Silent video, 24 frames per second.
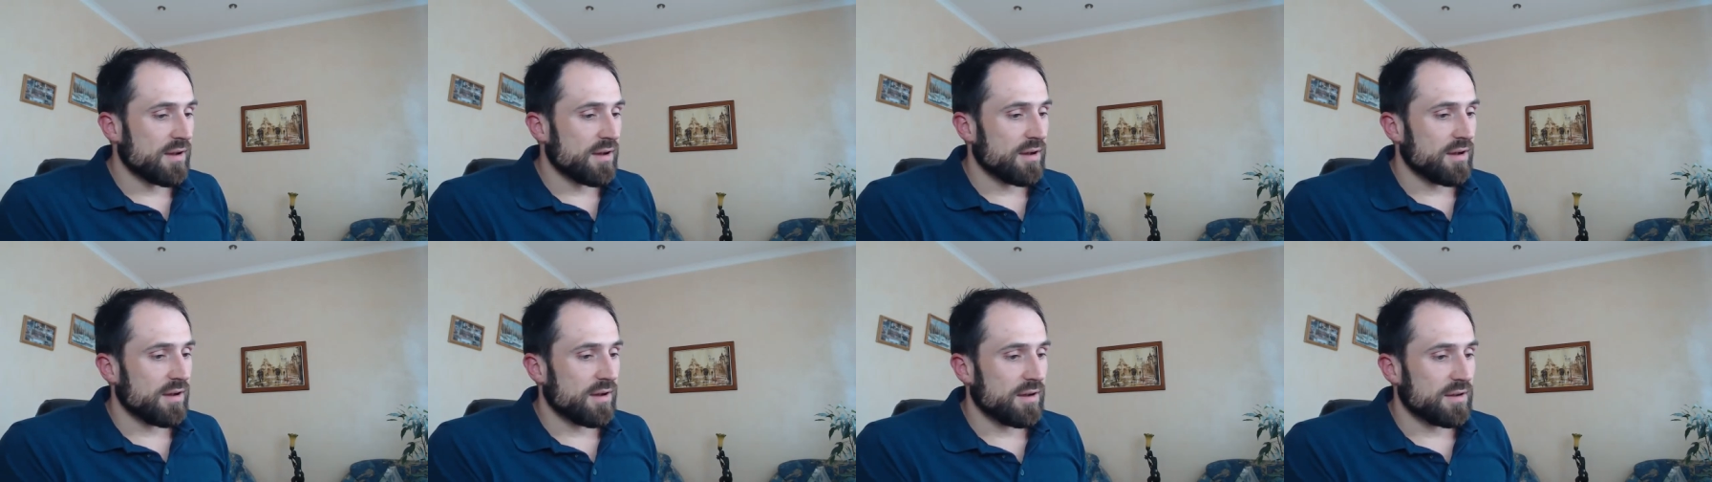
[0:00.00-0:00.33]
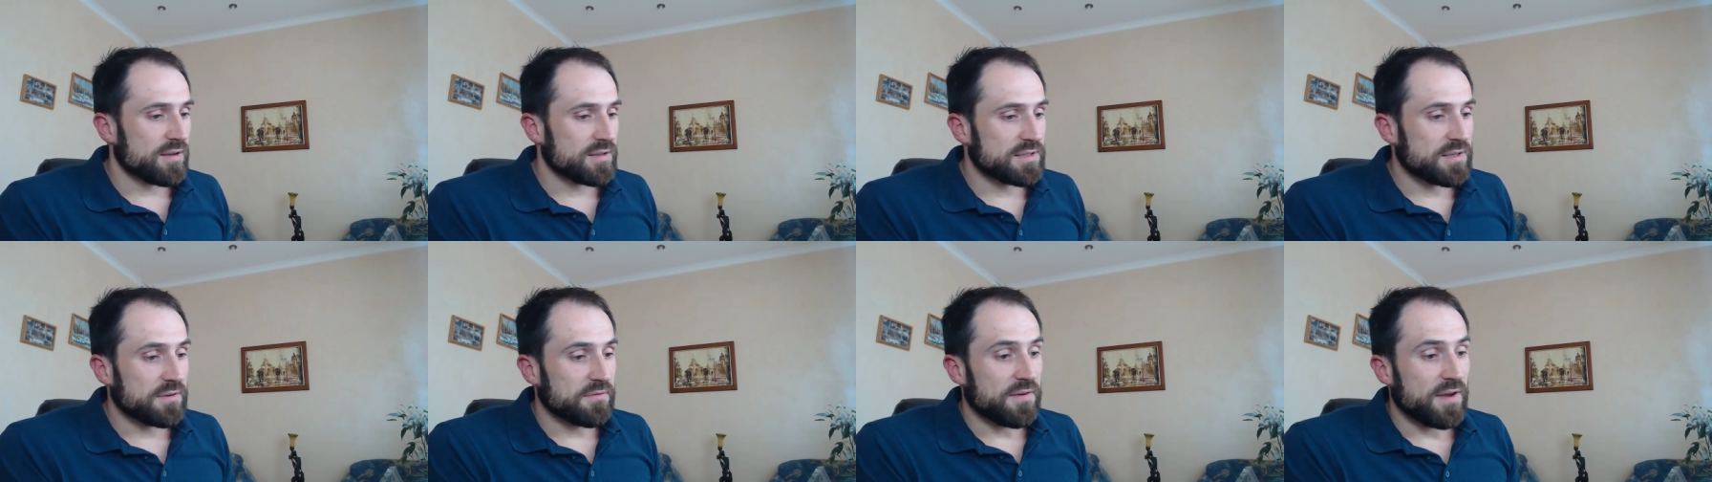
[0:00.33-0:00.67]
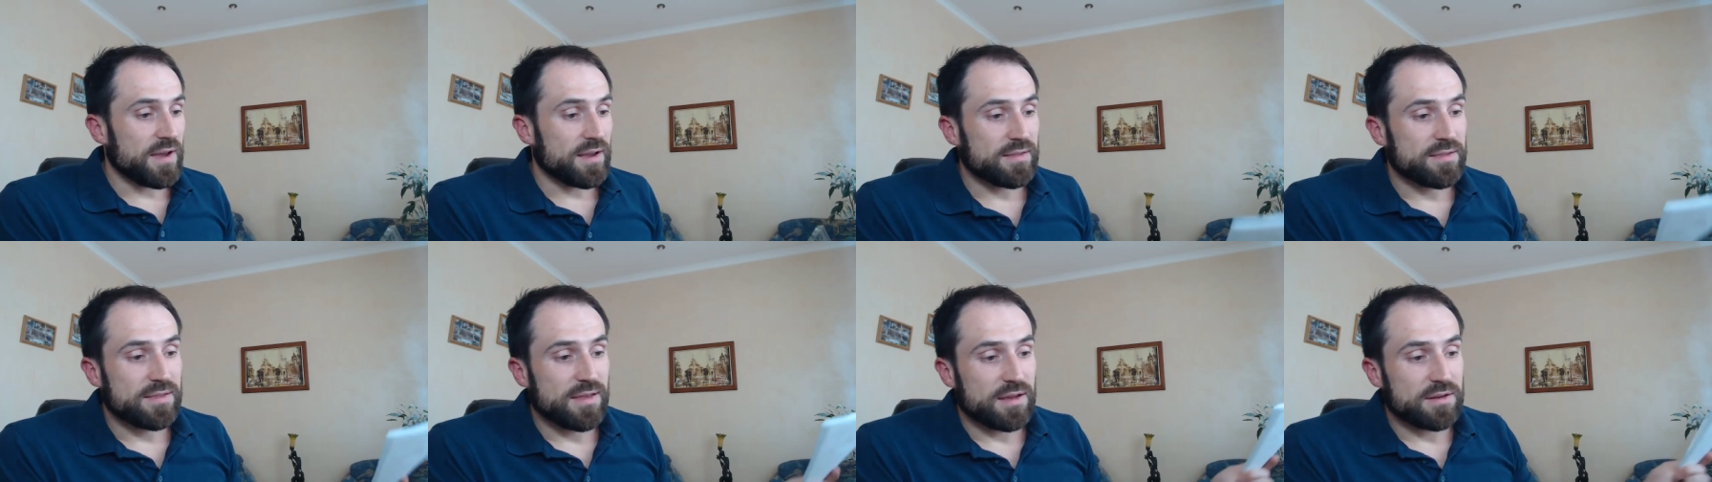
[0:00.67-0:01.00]
uh, the
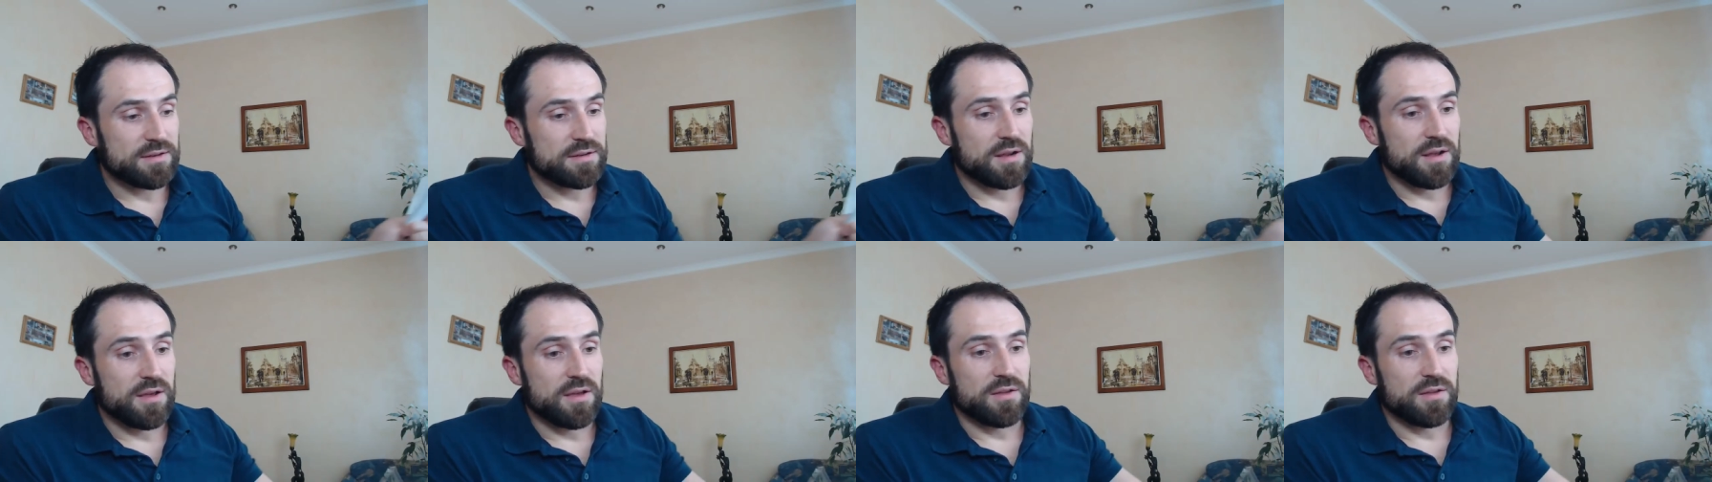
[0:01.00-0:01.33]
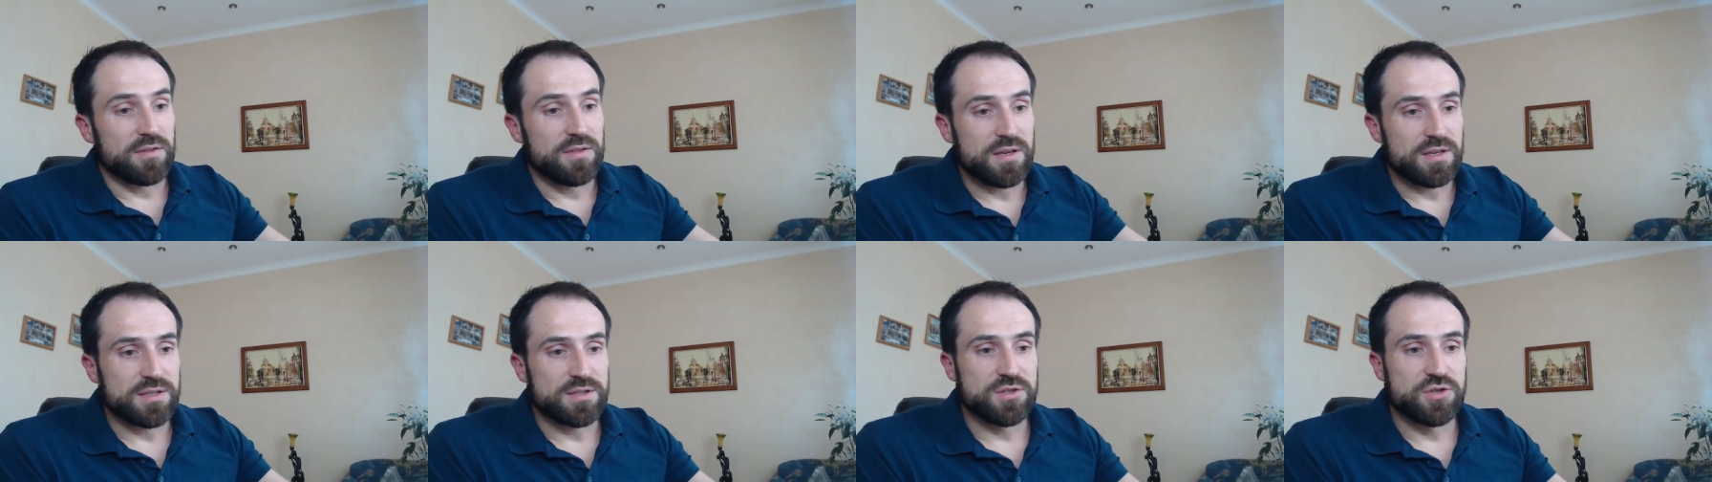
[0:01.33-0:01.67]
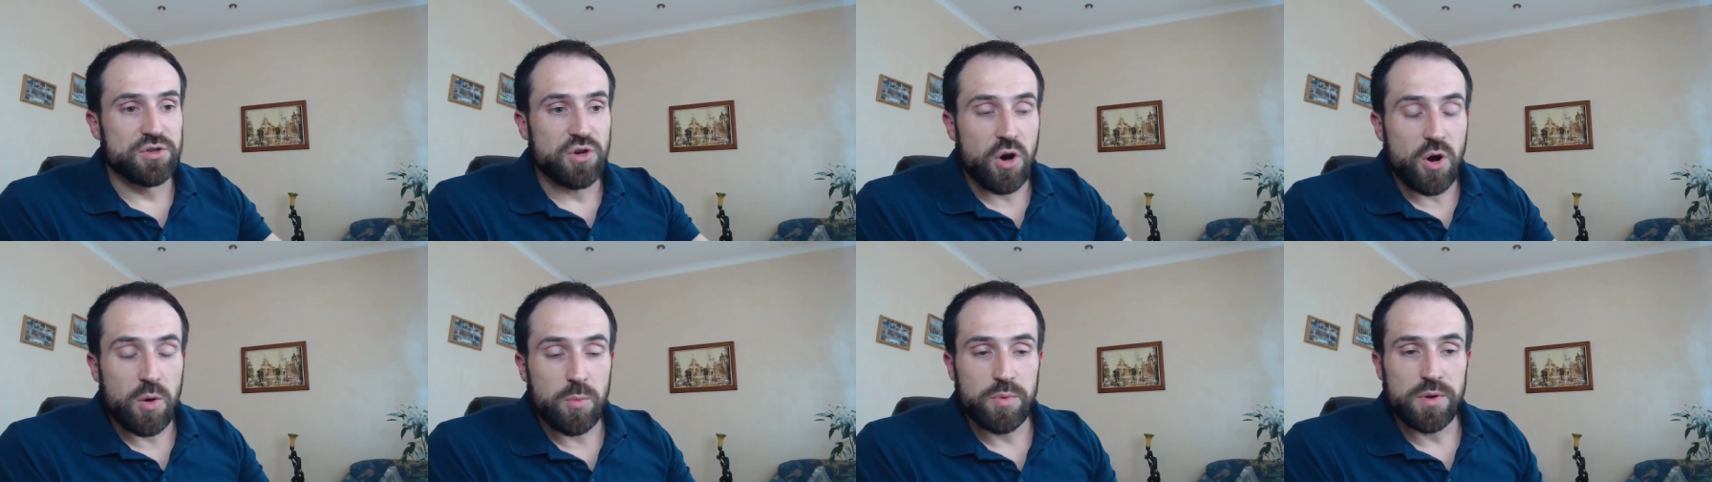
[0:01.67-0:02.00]
fact that this
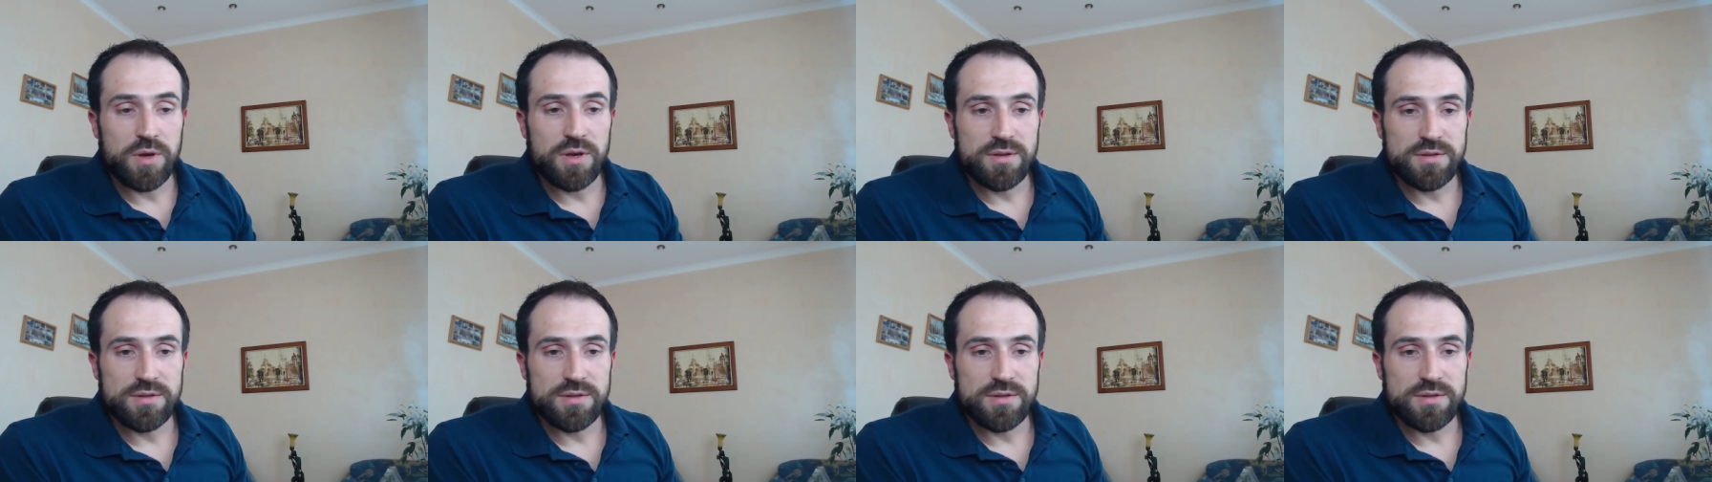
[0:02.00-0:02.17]
job